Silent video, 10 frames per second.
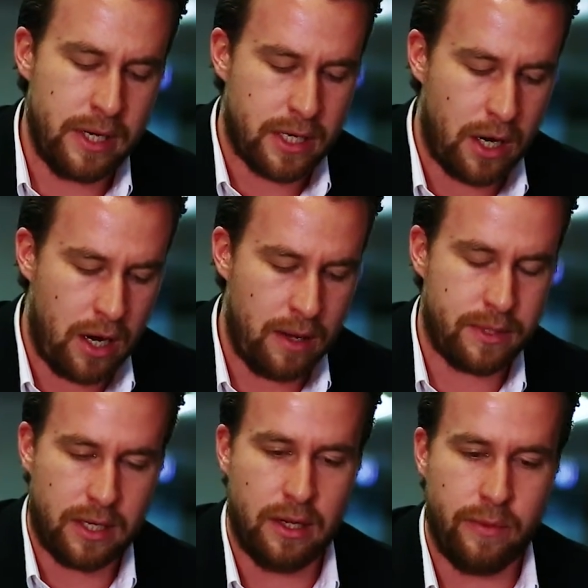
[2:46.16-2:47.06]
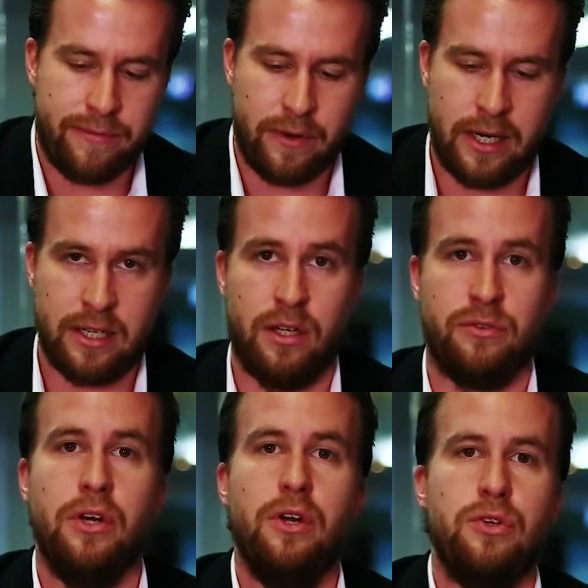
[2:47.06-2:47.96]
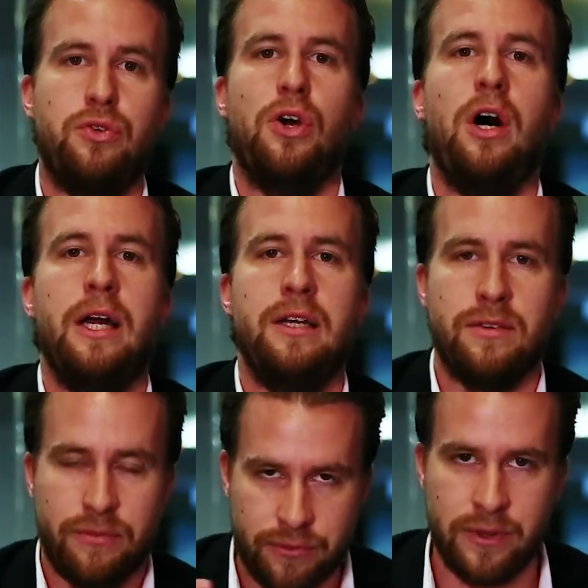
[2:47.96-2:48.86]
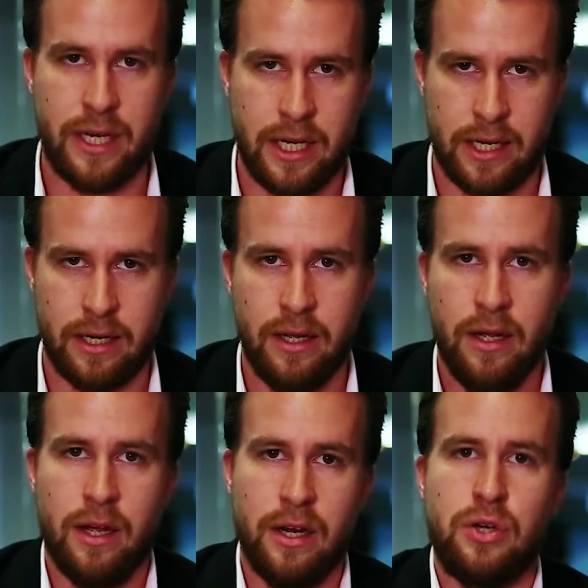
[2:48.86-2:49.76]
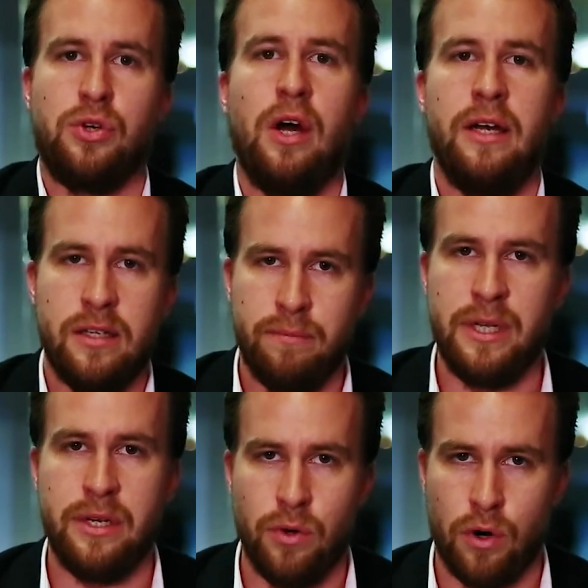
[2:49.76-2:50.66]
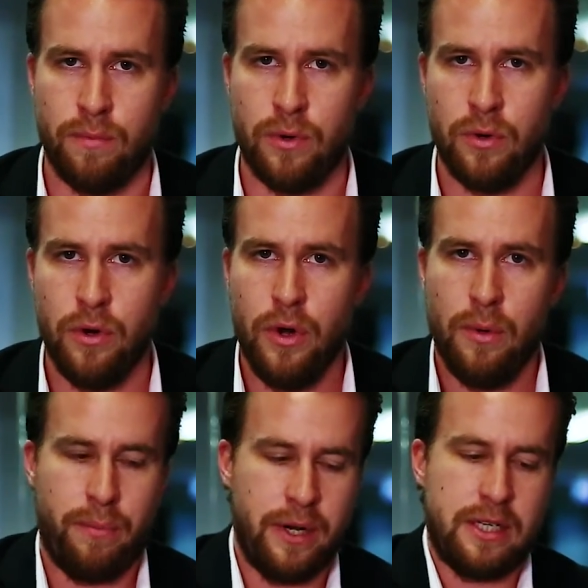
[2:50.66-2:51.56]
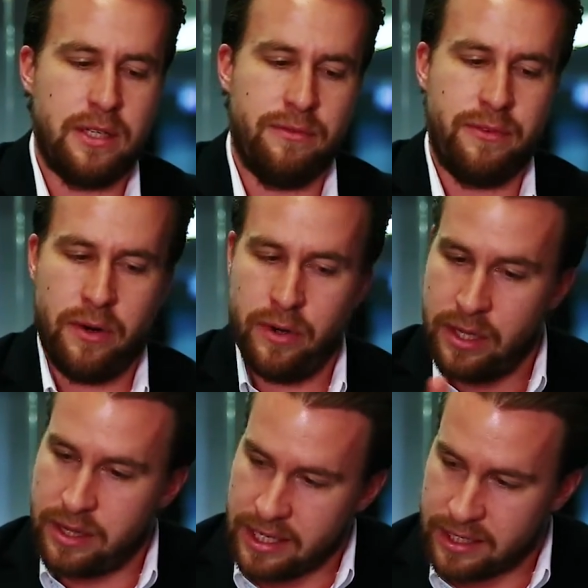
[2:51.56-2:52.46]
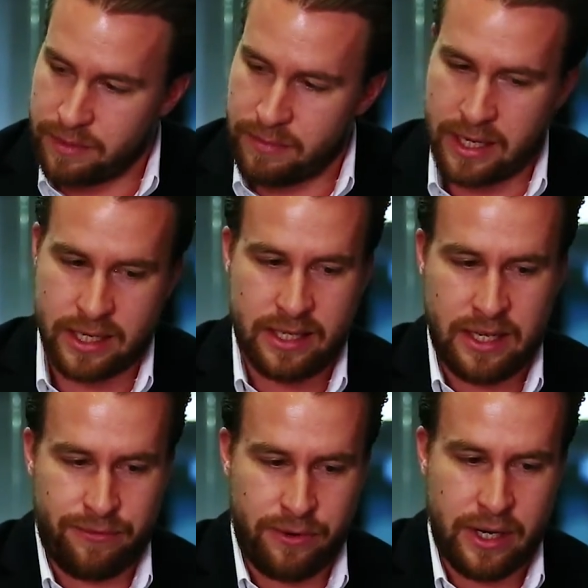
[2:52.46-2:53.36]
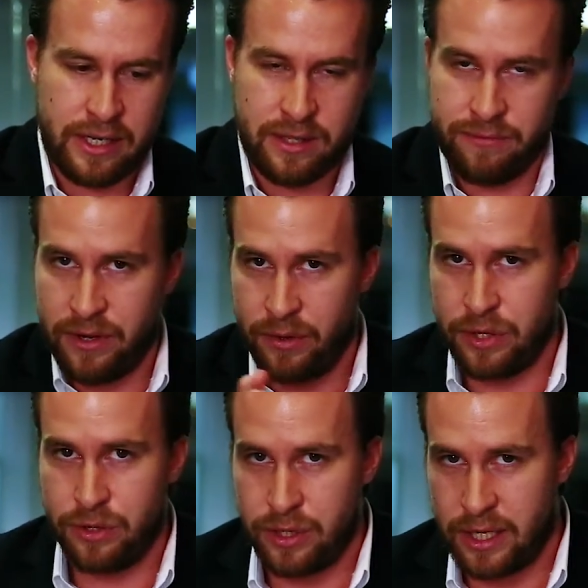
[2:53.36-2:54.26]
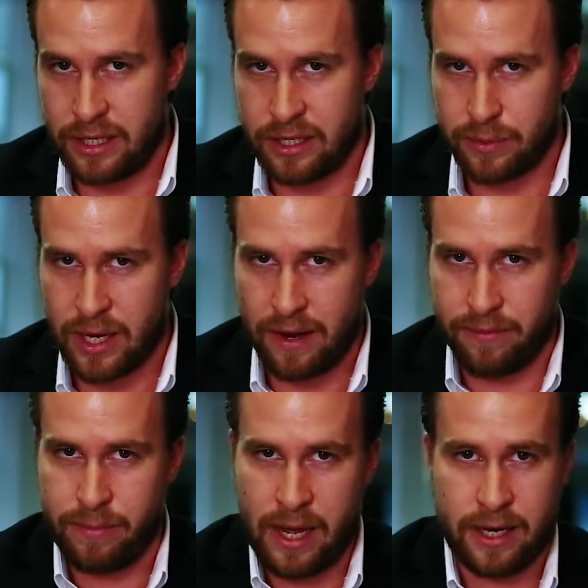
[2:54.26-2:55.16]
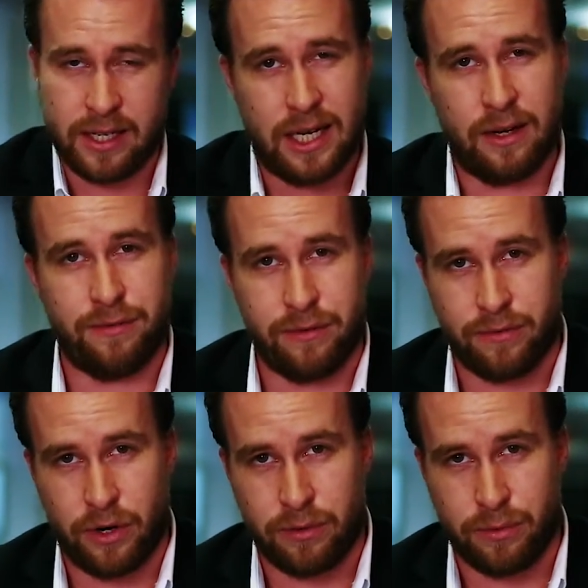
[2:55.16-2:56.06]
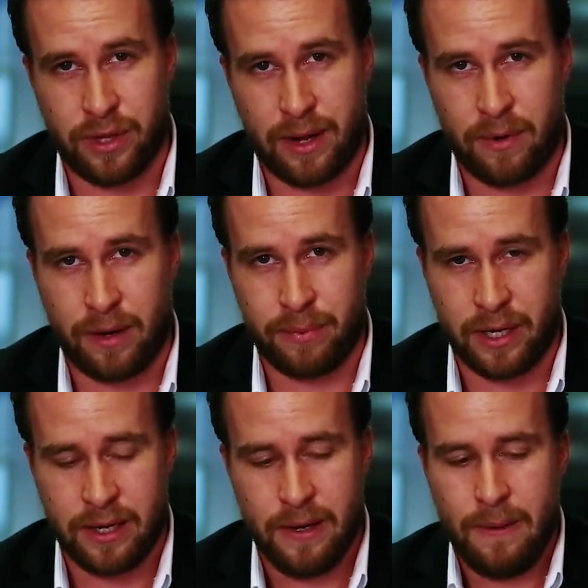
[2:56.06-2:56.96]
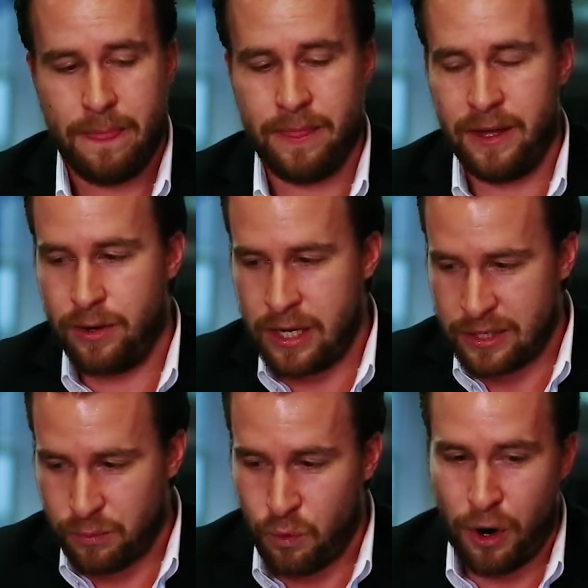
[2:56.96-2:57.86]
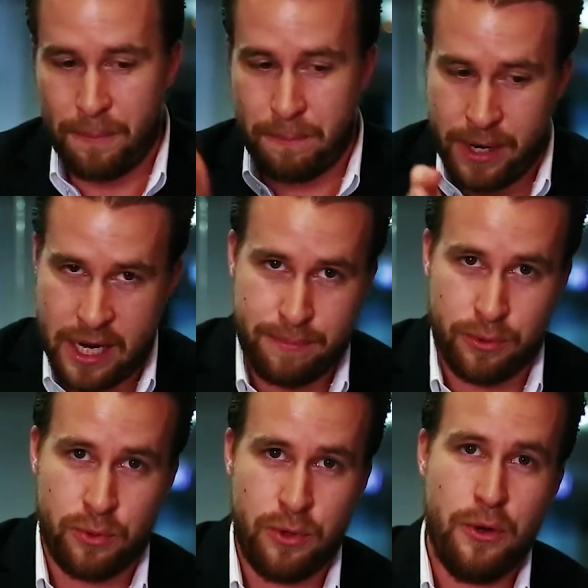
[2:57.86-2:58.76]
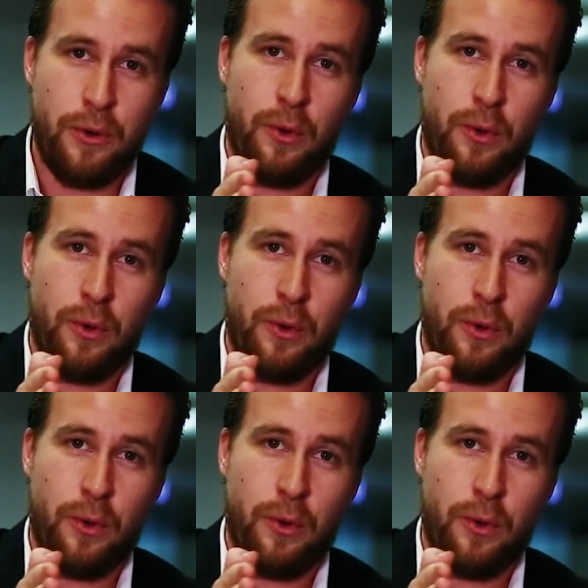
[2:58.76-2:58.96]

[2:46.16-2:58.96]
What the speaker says: times I think we find ourselves trying to fit in and trying to be normal. But it's the very things that make us different. It's the very uniqueness we have about us, however vulnerable that might be, that is what people